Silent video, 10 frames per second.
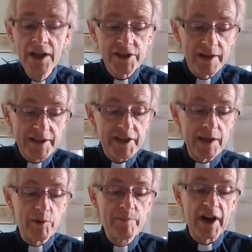So let's
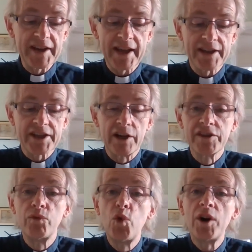keep reminding
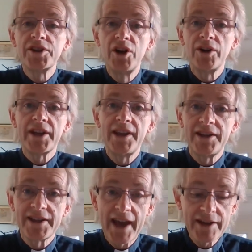ourselves of what God
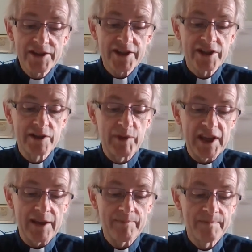intends us to be